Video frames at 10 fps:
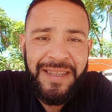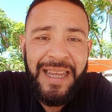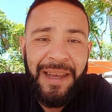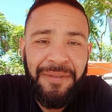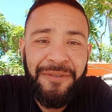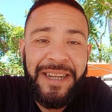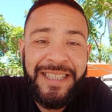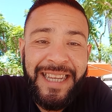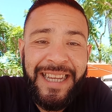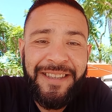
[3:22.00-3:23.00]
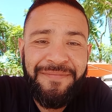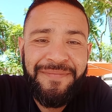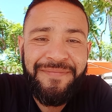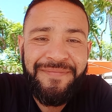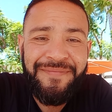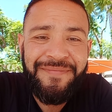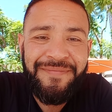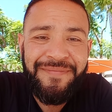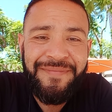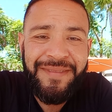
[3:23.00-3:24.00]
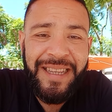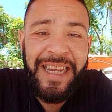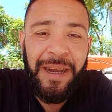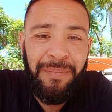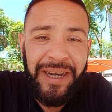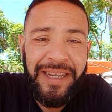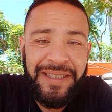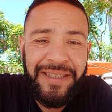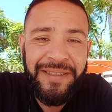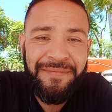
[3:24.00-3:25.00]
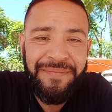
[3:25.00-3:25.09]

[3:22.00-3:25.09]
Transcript: Have a great day and God bless.